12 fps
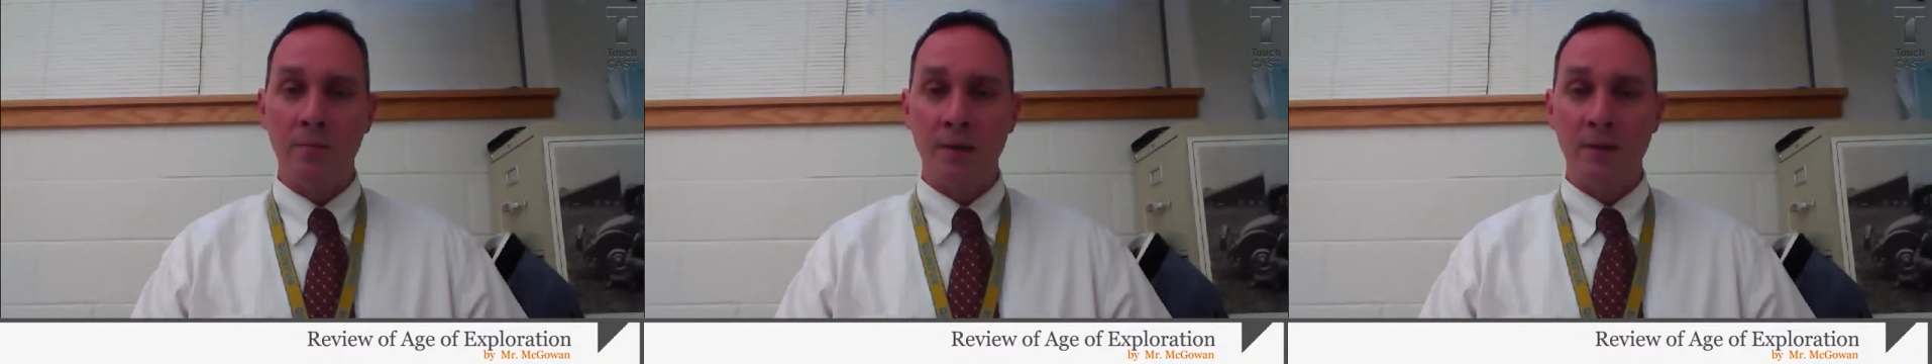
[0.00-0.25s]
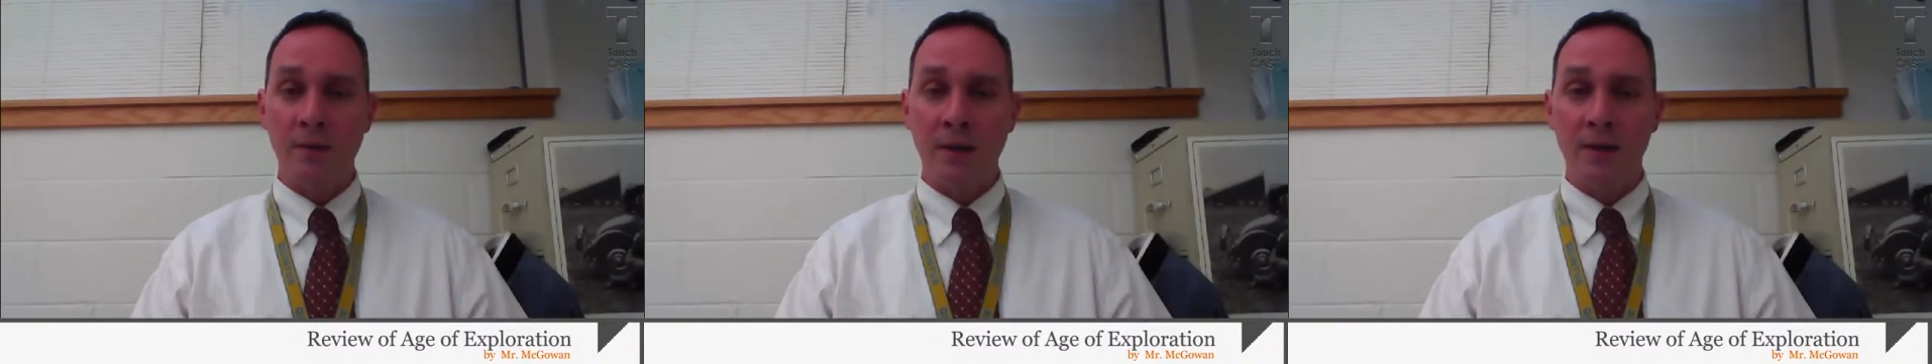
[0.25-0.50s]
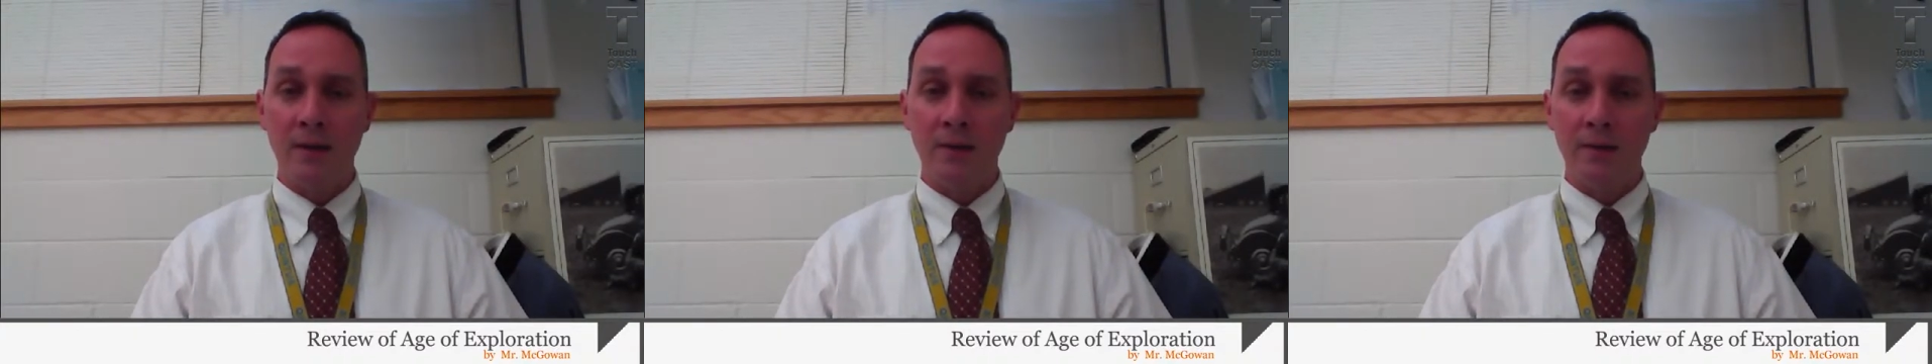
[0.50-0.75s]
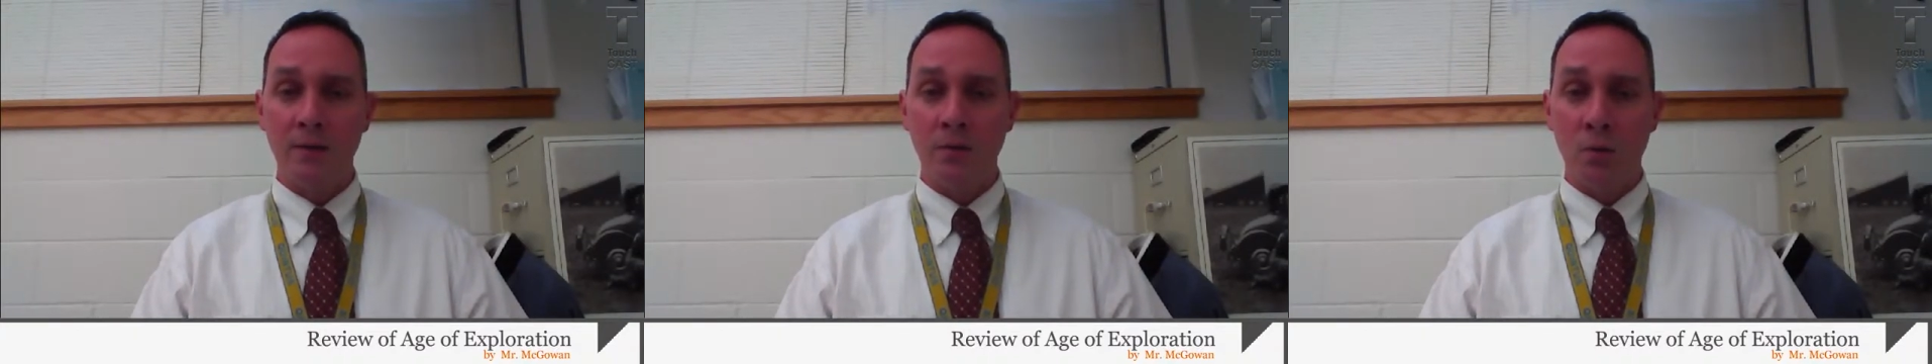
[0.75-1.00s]
present-day
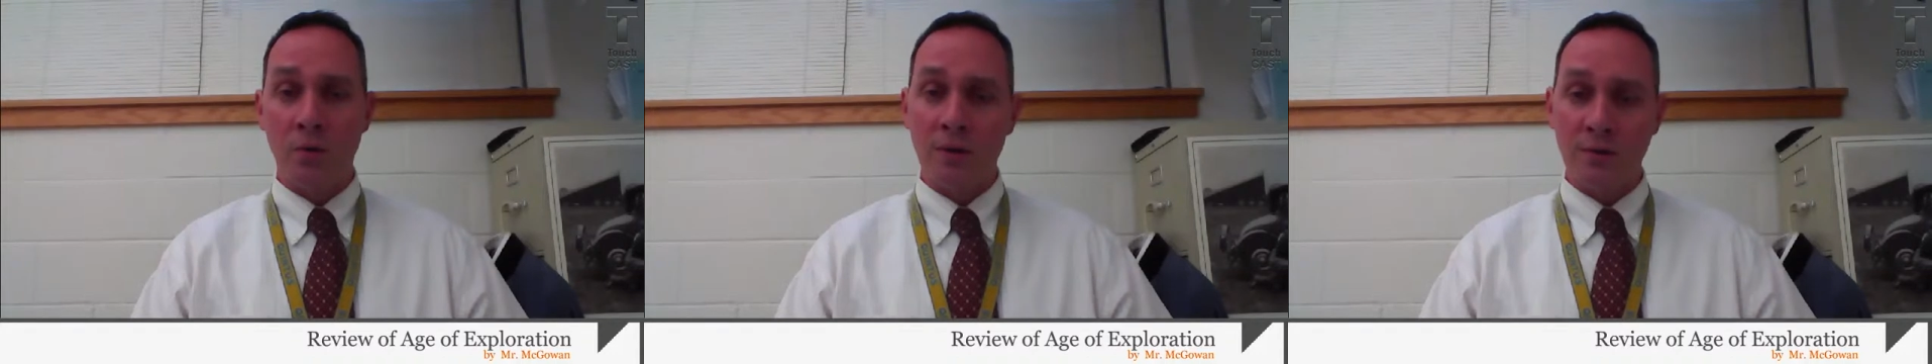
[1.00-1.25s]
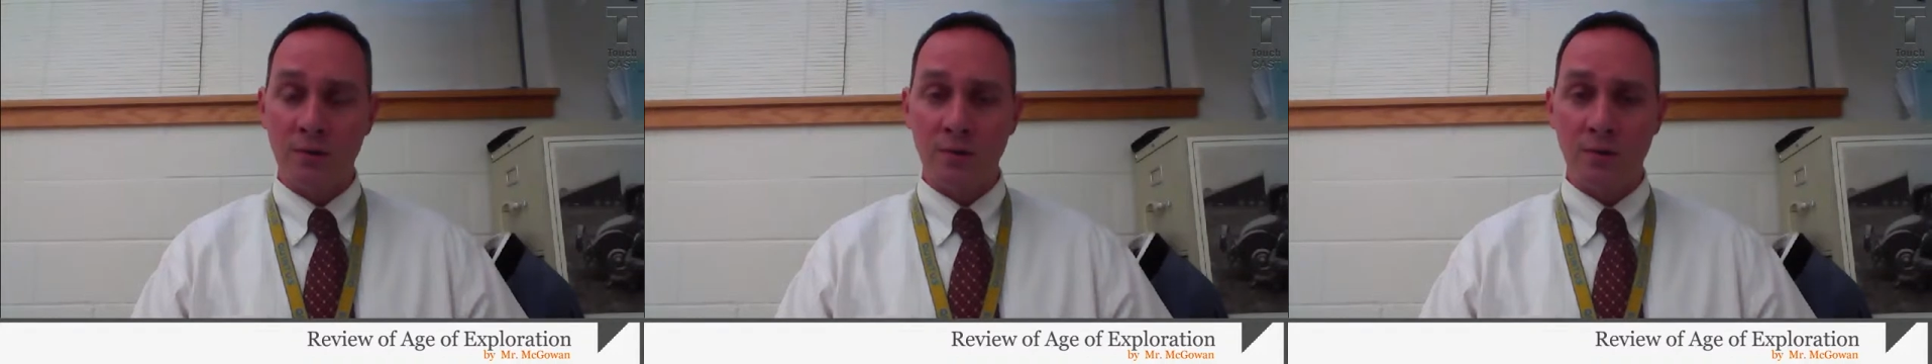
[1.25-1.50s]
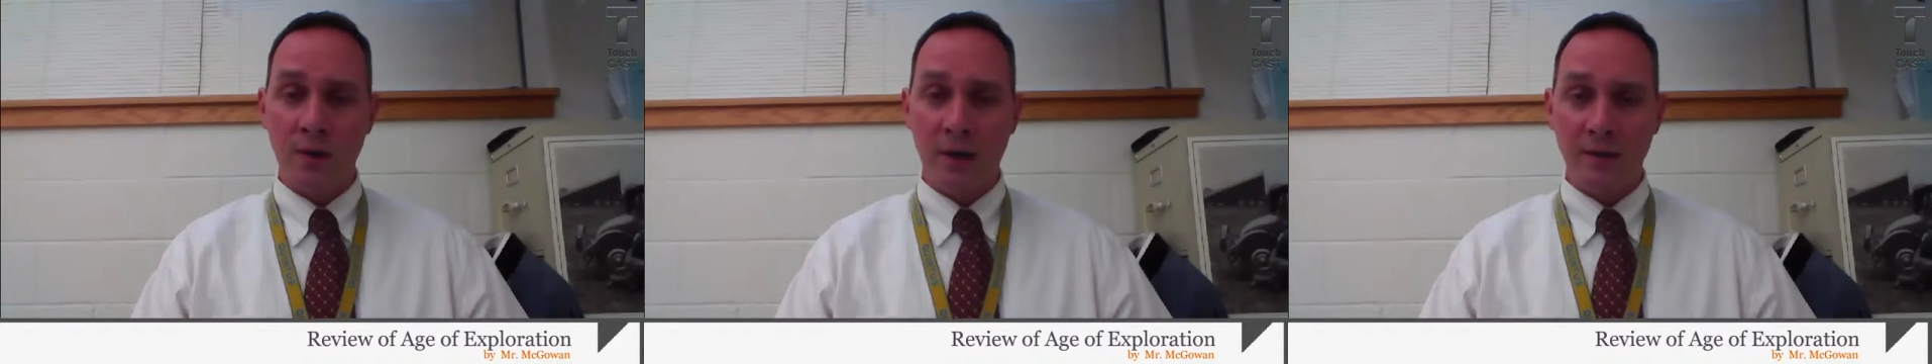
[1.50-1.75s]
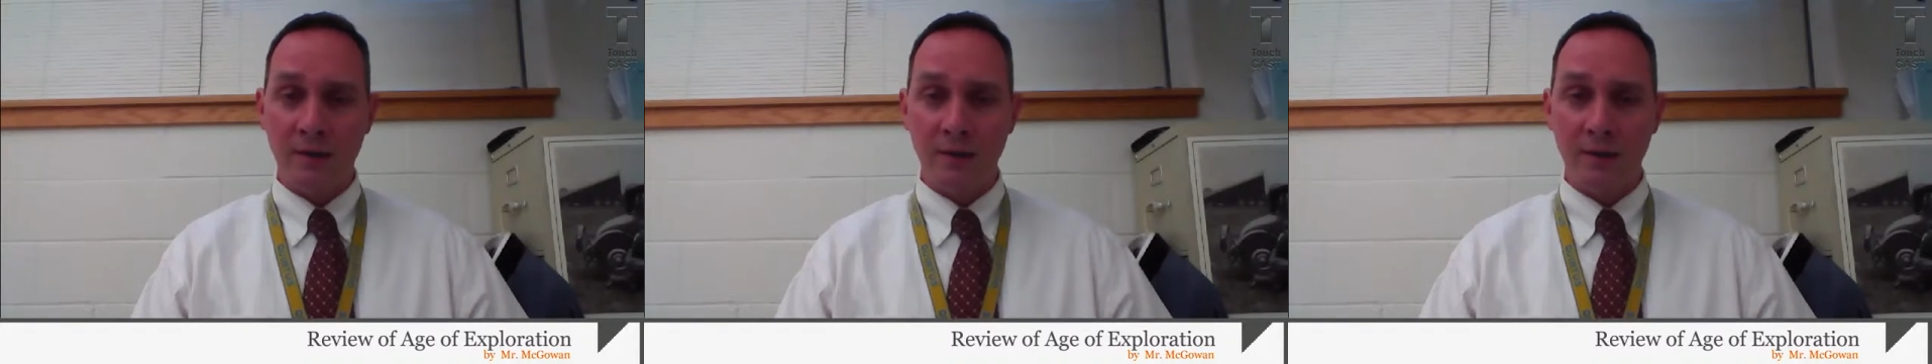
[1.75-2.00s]
northeastern
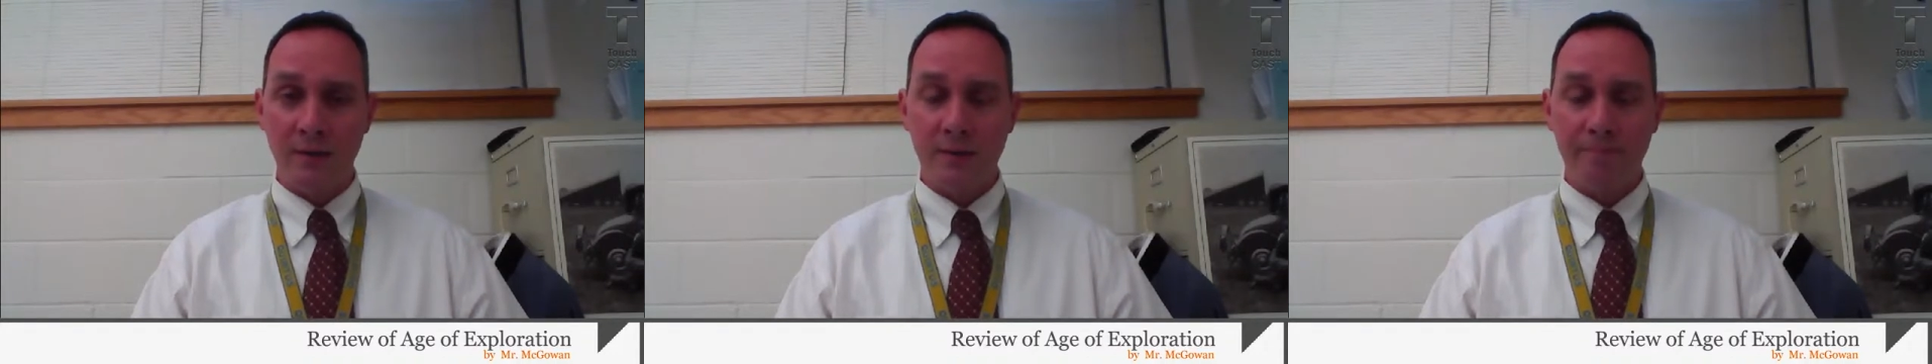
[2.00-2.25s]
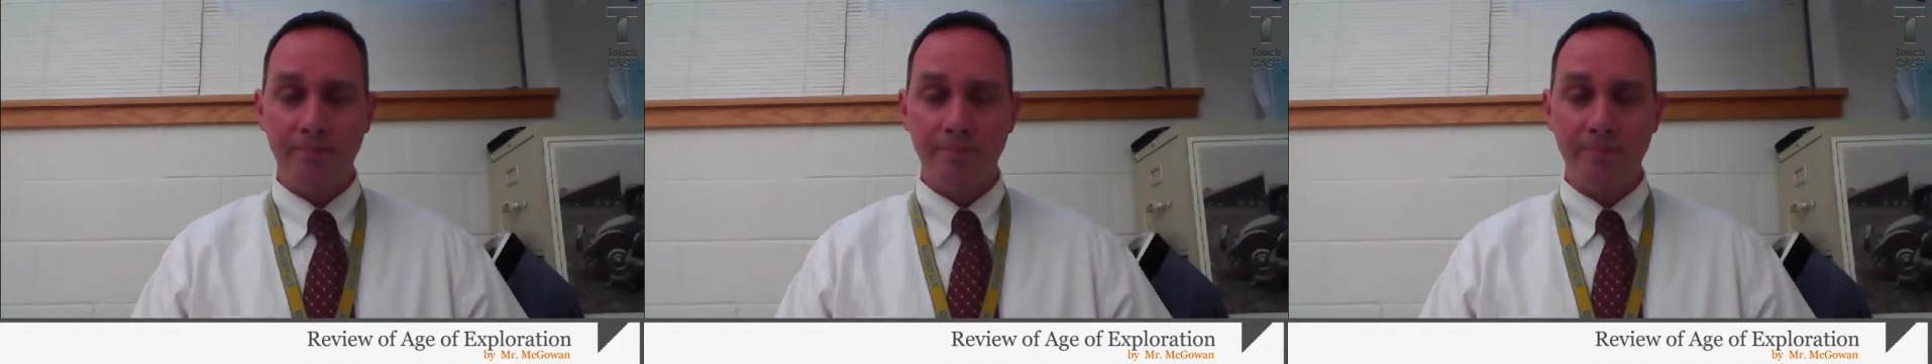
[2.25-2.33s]
United States.